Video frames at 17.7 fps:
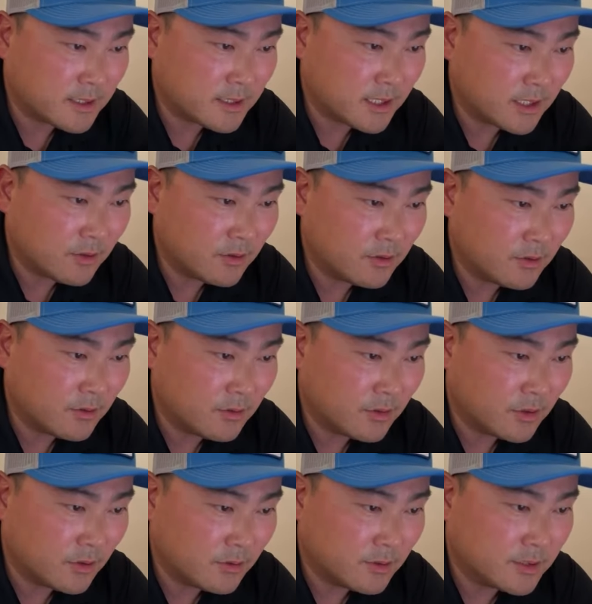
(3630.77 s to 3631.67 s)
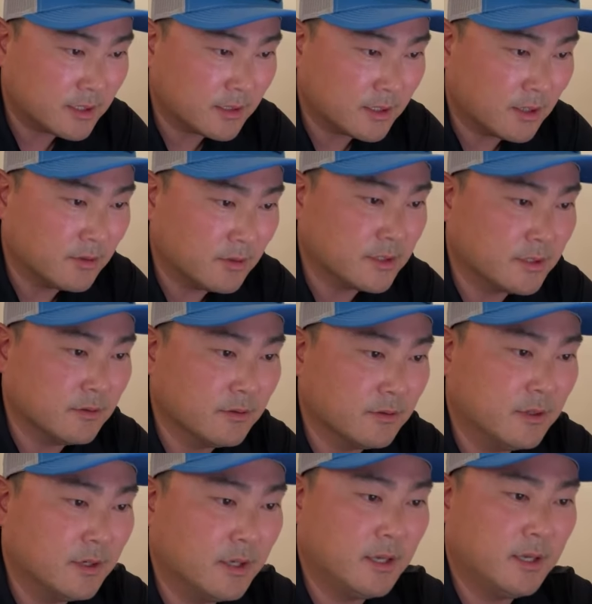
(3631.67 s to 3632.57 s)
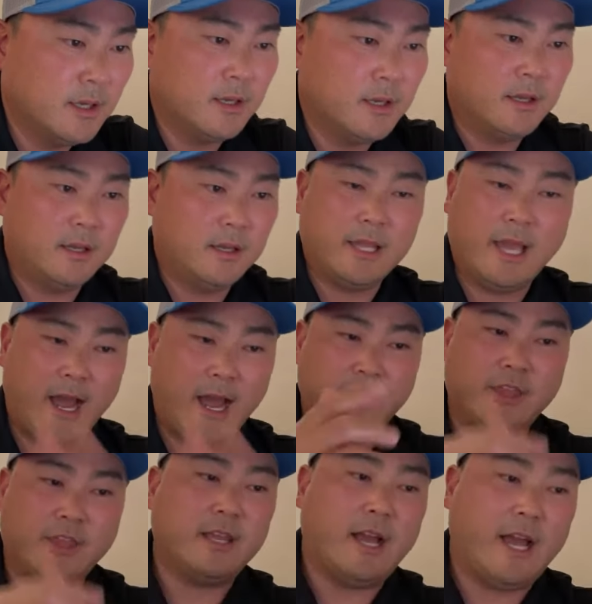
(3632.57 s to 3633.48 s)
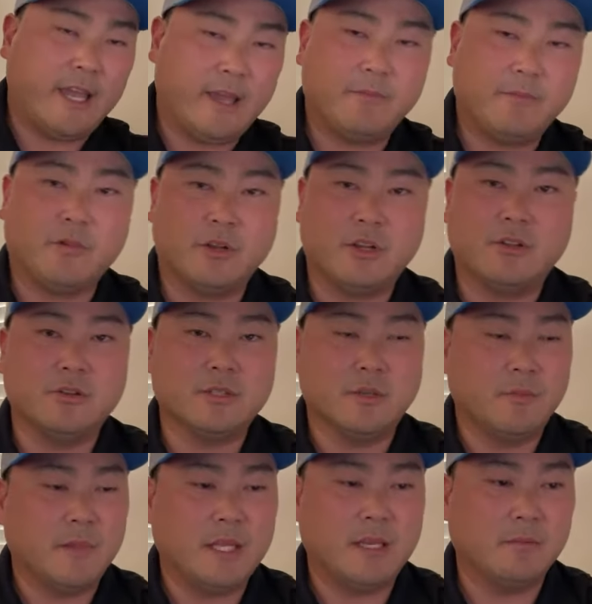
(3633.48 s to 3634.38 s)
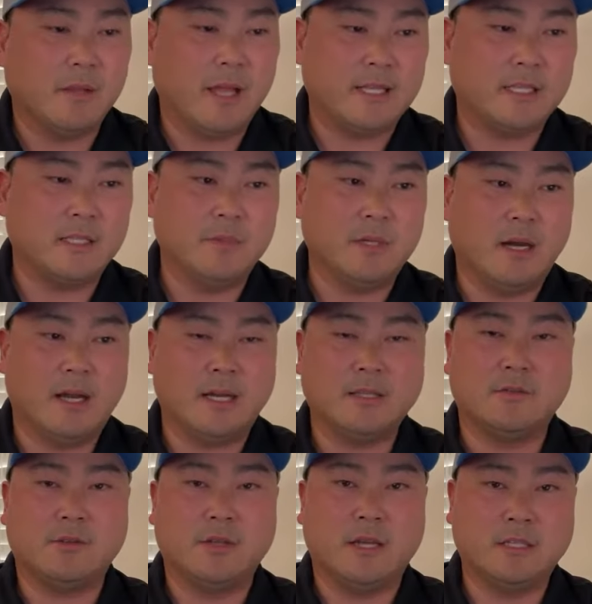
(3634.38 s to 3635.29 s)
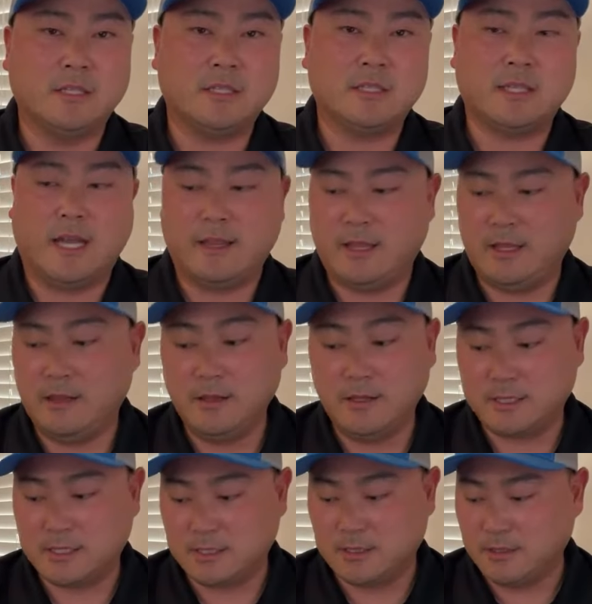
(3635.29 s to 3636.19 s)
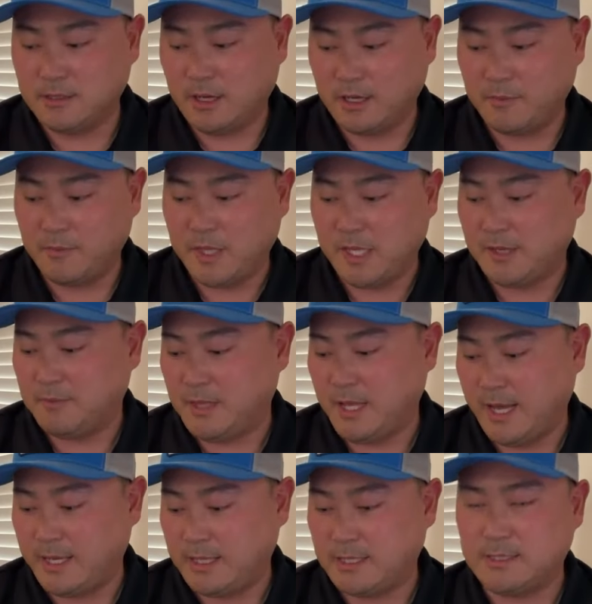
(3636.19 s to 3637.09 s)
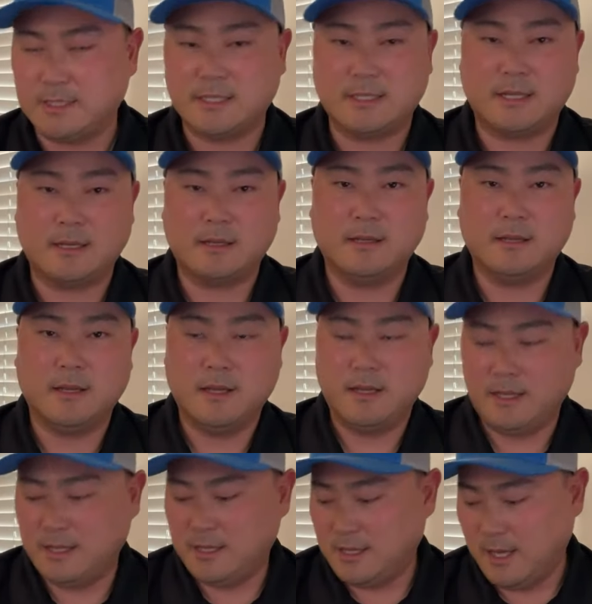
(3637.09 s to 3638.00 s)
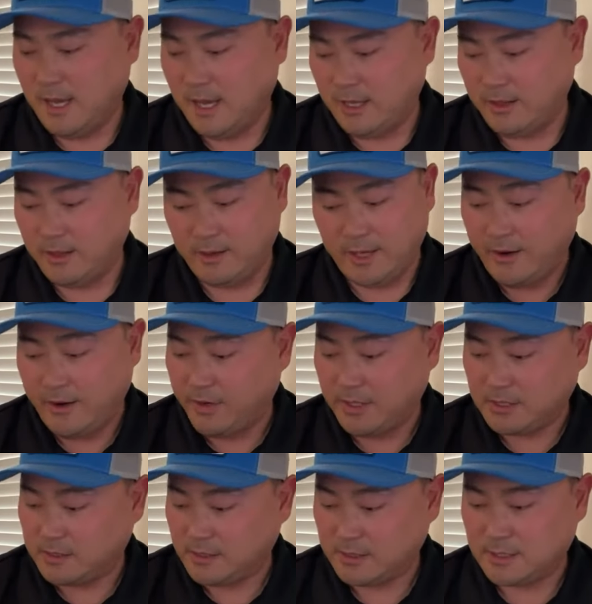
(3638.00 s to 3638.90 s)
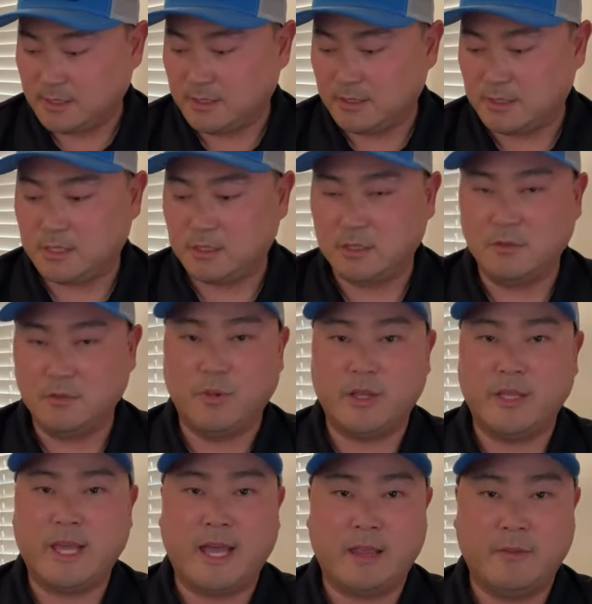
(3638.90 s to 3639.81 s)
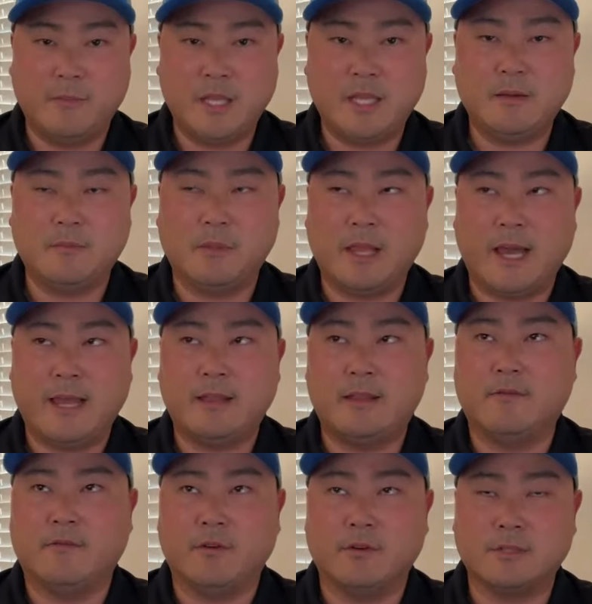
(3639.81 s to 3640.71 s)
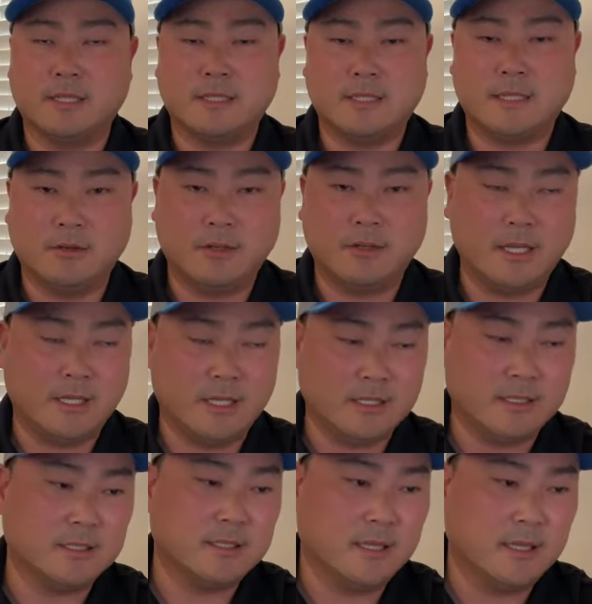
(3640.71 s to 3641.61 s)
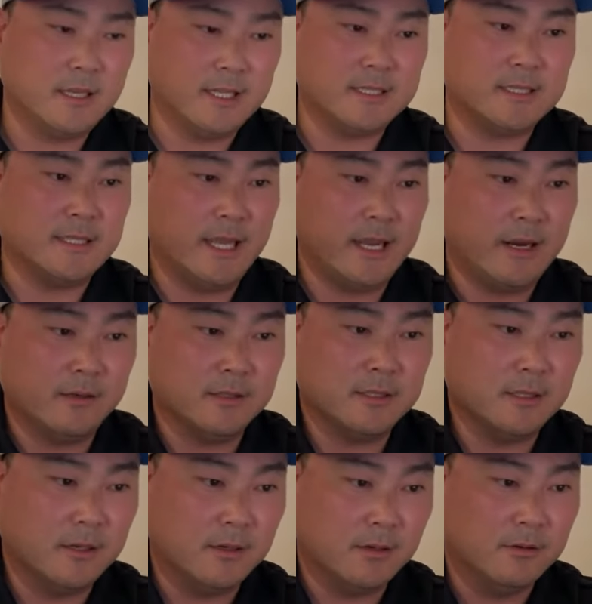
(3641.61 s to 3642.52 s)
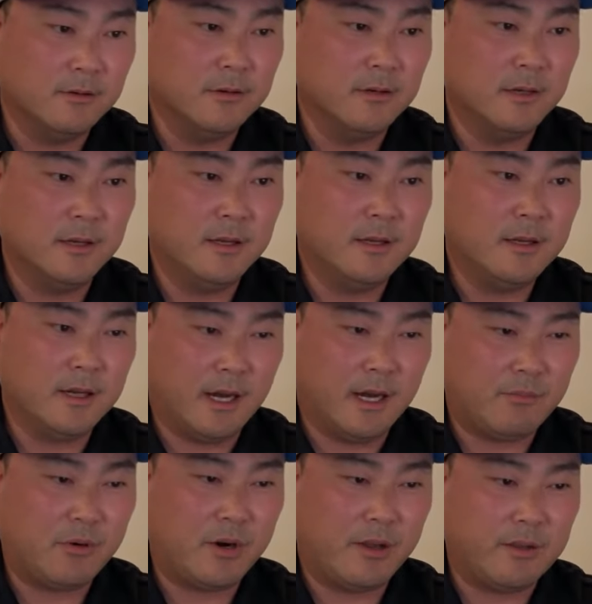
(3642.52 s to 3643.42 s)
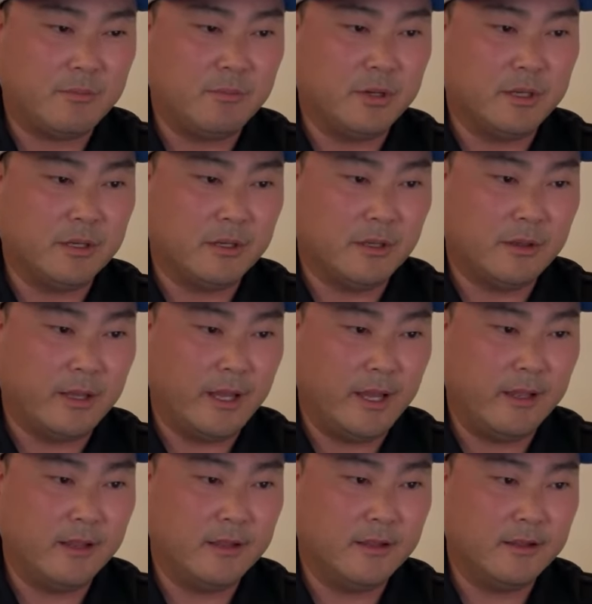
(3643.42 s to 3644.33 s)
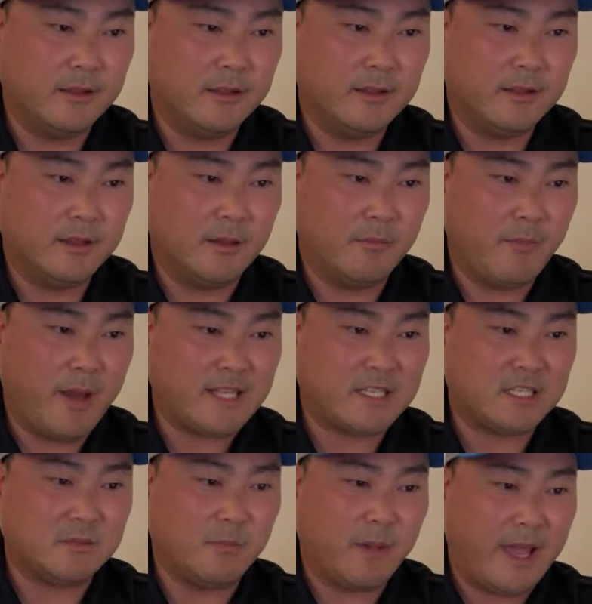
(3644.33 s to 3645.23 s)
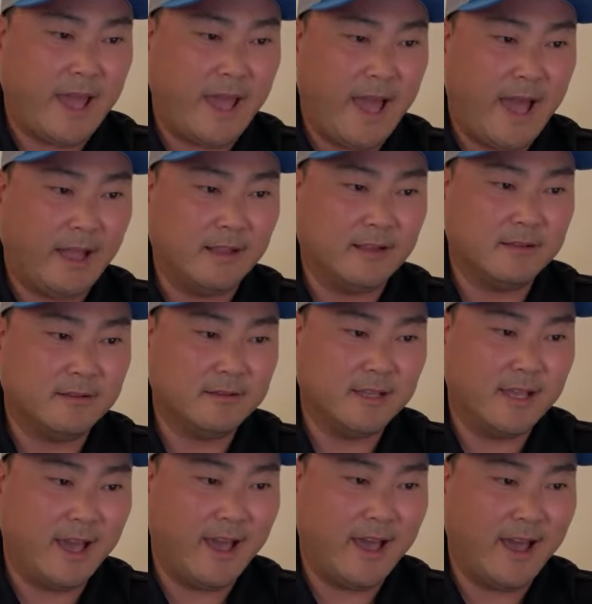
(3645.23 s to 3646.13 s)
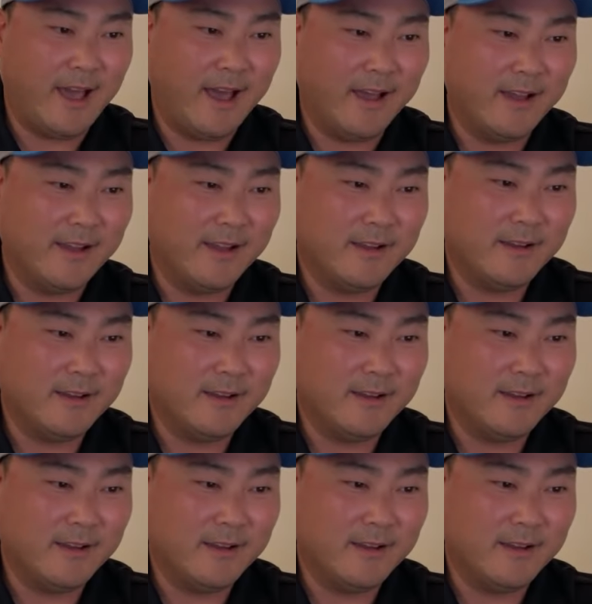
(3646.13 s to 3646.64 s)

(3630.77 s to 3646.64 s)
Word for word: you use the coastal. Yeah, I think I am going to use a medium light, to be honest with you. It looks good on a medium light. It doesn't the areas looks good too, but yeah, the medium light versatility, it's there. So I'll probably put it on that. It matches my hat.